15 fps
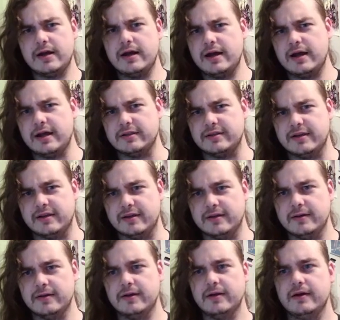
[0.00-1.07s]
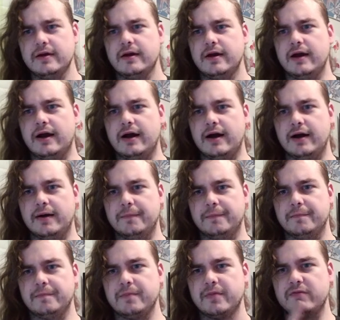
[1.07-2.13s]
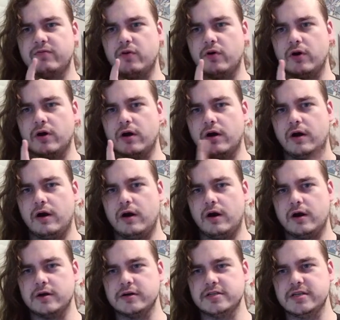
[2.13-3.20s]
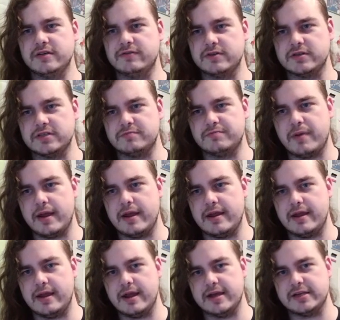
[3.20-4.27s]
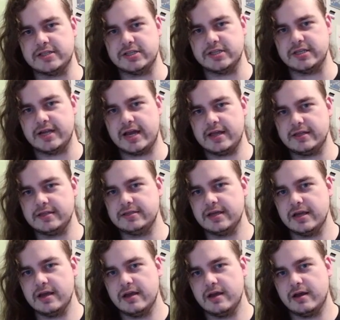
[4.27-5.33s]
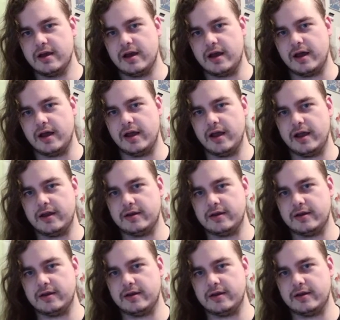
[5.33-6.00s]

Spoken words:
I'll take it, for RNG versus PSG Talons. And